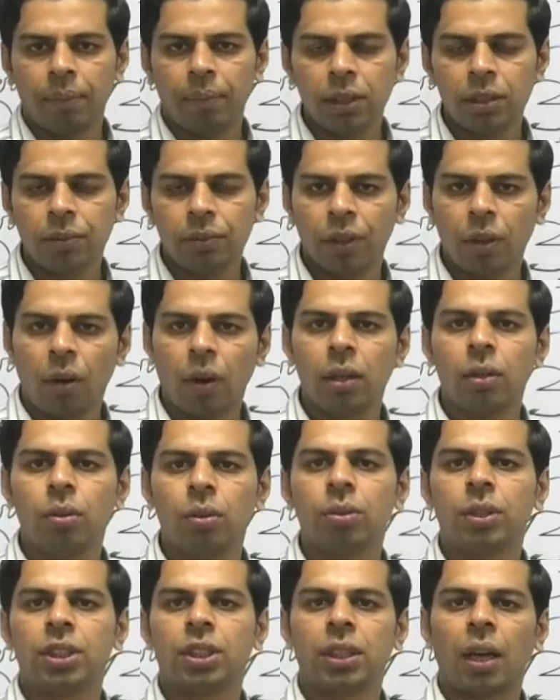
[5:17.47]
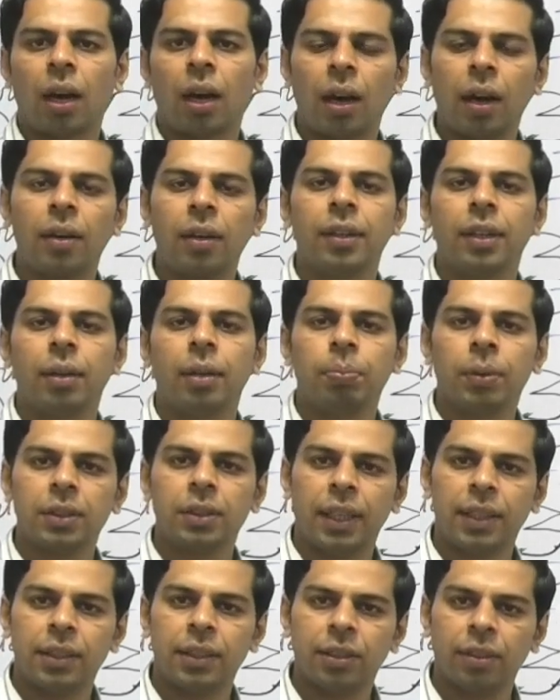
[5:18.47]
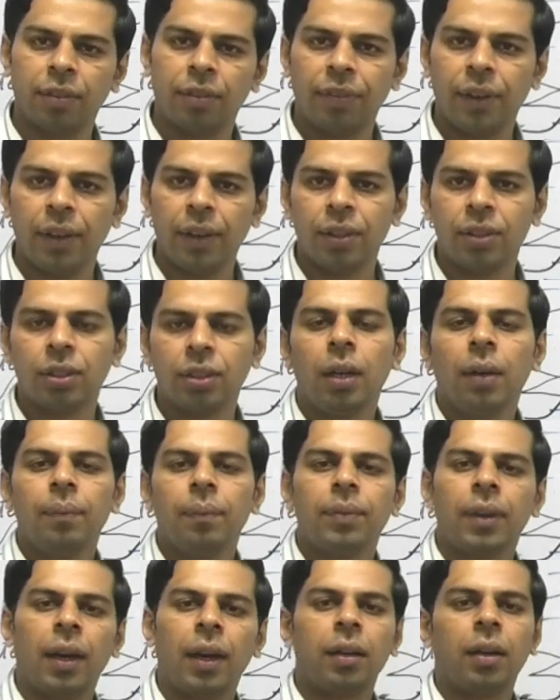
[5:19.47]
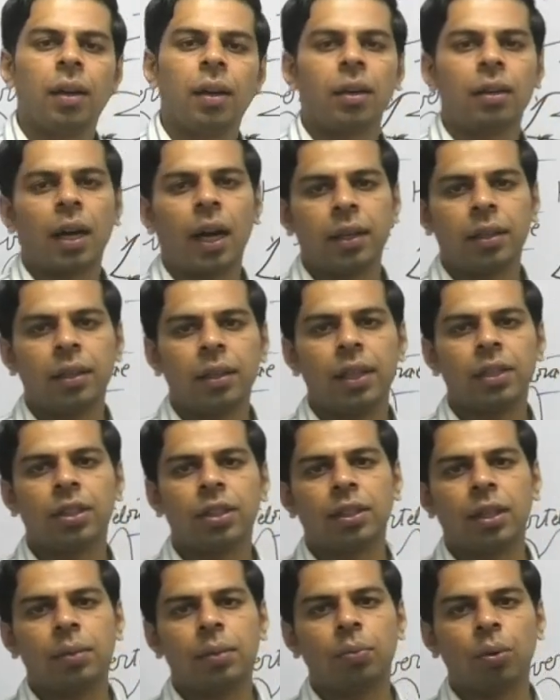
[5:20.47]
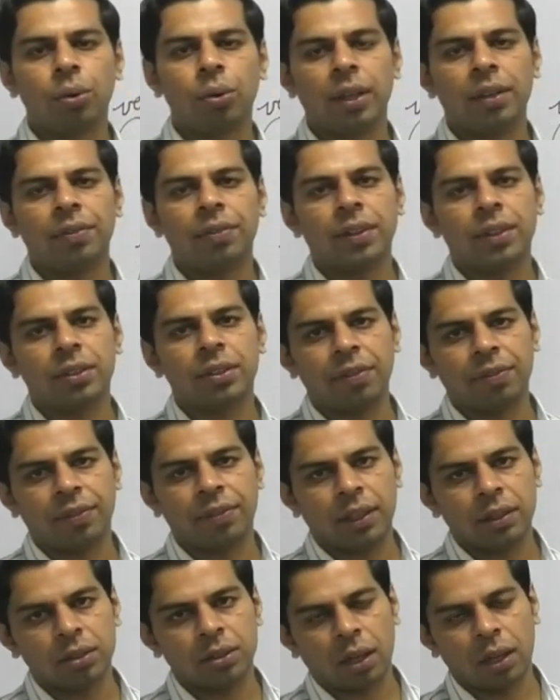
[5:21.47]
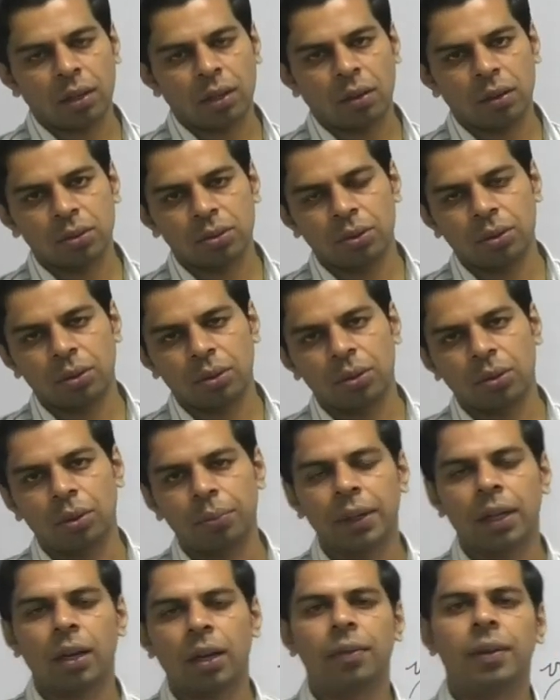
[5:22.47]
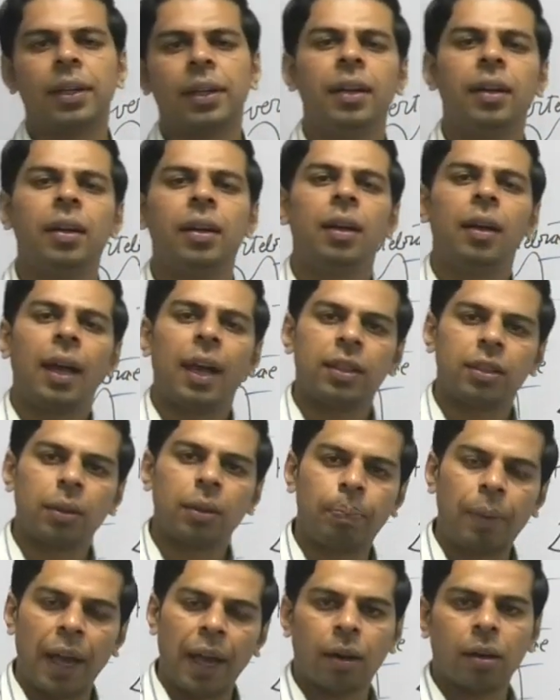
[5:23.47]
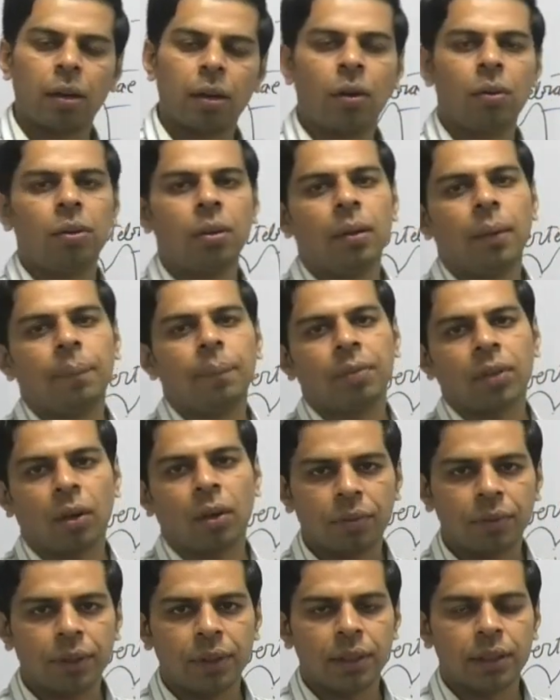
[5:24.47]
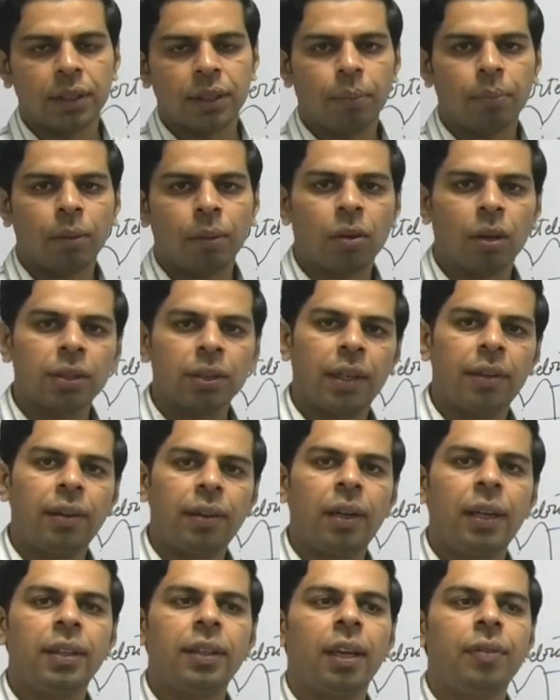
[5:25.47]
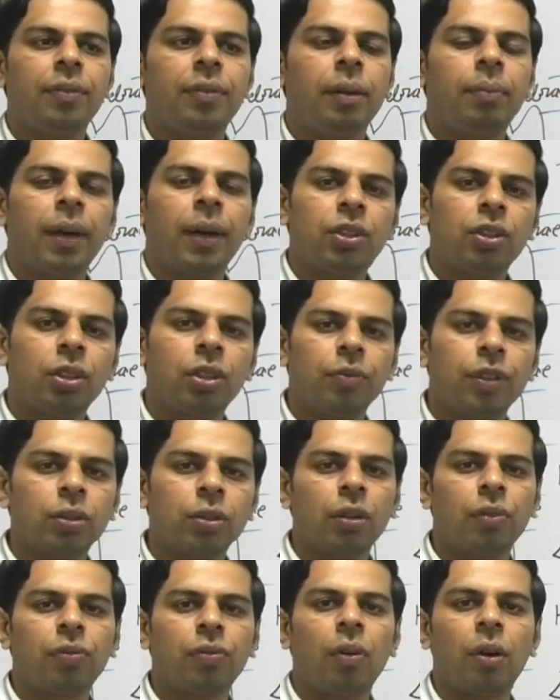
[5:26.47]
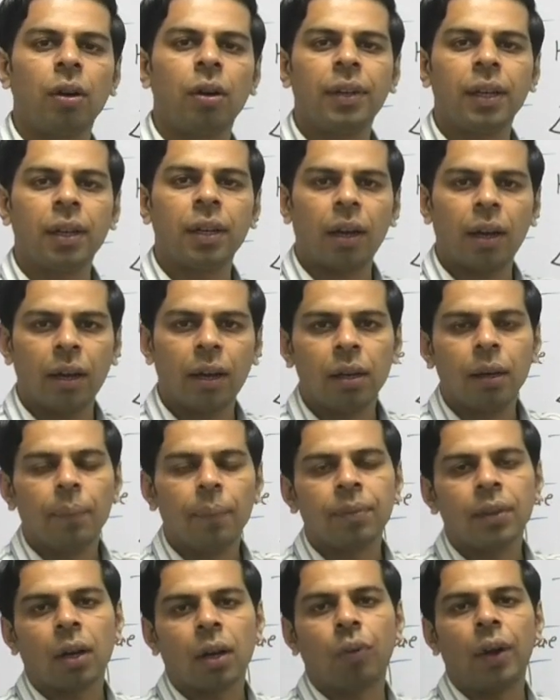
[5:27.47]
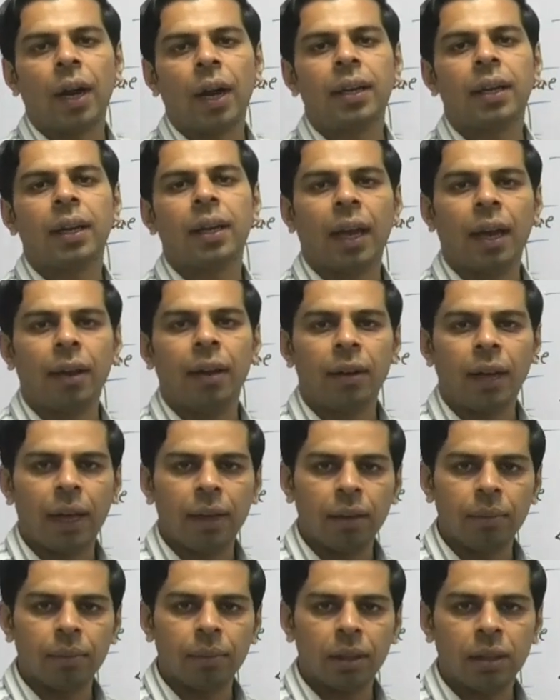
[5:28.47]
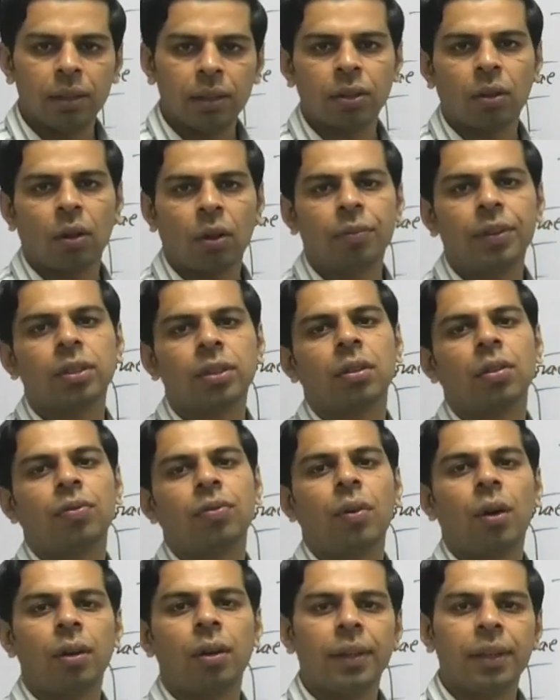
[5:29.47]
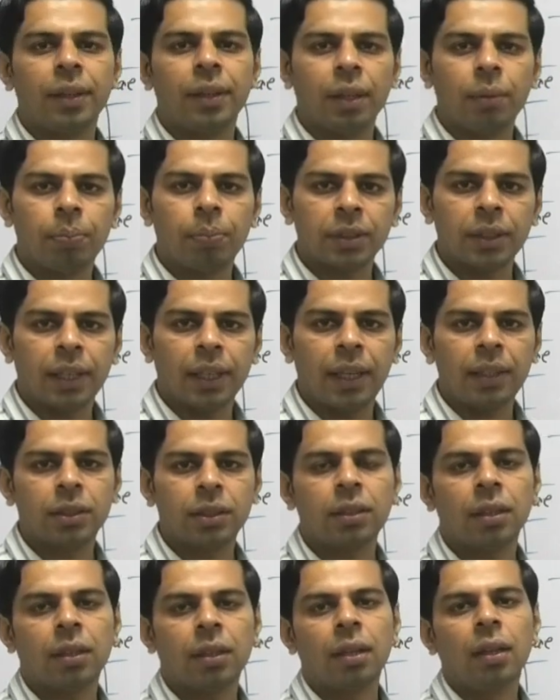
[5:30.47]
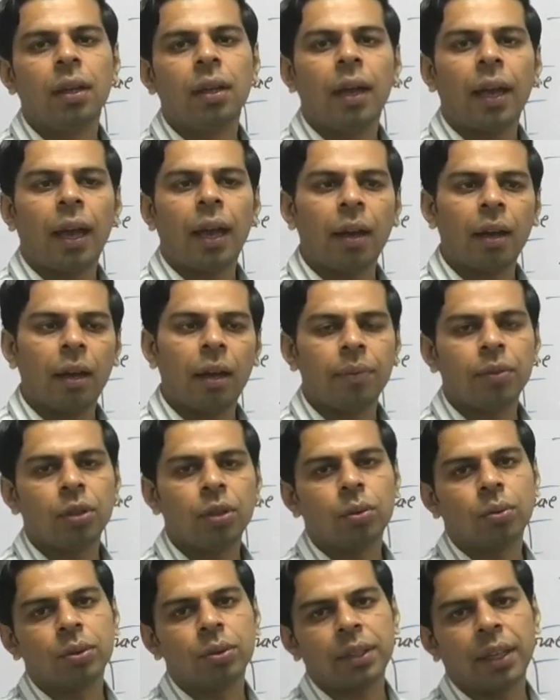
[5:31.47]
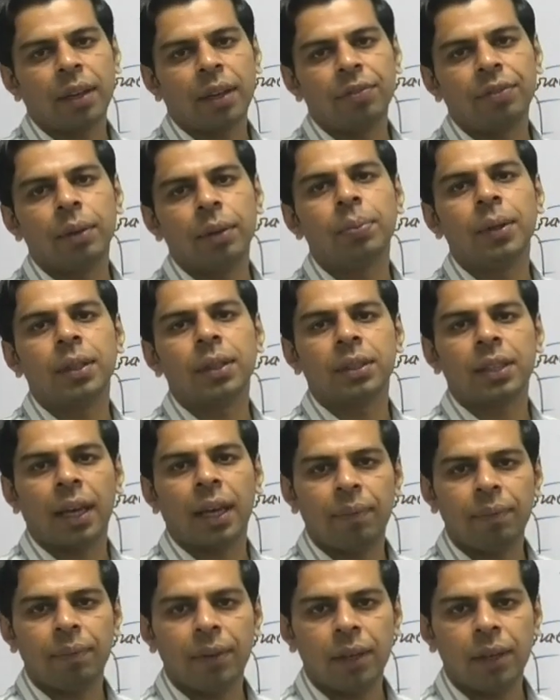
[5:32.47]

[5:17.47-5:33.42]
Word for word: We all know the shark represents the fish, and uh, cartilaginous and bony fish difference are also to be covered in as a background of this theme, because generally they will mention which of the following are aquatic animals or which of the following represents the uh, uh, you could say amphibious habit.